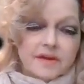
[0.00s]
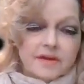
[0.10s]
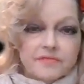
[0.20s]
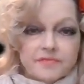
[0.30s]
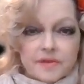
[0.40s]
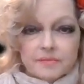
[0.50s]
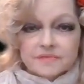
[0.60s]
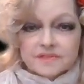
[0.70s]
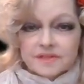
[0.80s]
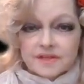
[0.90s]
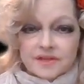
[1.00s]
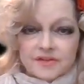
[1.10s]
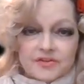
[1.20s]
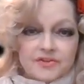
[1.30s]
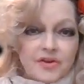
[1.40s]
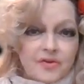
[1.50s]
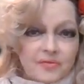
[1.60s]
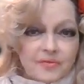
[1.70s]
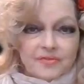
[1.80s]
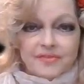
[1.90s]
Seraphims, you
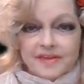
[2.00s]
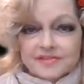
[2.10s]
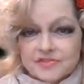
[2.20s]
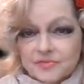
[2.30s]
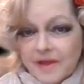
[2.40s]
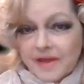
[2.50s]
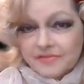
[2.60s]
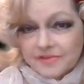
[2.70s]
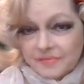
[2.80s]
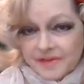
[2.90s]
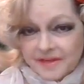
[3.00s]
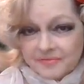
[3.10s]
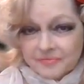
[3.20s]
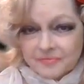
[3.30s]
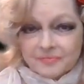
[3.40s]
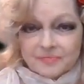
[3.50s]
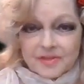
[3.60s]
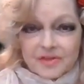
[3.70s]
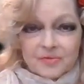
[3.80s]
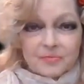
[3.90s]
know, they surrounded me
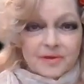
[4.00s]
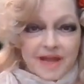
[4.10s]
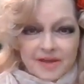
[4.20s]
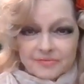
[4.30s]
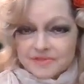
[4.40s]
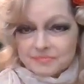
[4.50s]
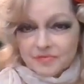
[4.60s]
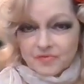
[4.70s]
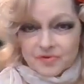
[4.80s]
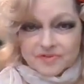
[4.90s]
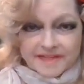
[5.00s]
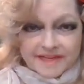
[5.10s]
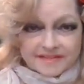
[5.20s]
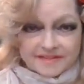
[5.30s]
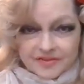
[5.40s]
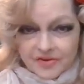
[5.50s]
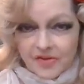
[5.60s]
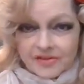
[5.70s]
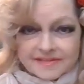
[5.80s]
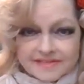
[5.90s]
when I was before Satan and
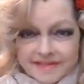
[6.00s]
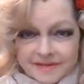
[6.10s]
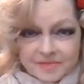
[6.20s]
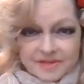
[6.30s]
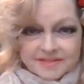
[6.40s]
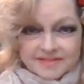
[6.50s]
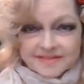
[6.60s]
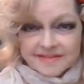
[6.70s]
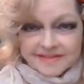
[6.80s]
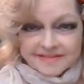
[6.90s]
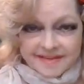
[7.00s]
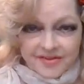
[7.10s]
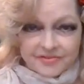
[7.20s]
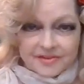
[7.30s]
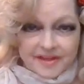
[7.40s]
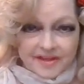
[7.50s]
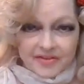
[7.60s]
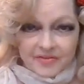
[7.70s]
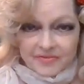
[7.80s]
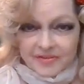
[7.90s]
all his demons down in
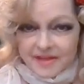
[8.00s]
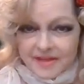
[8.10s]
hell.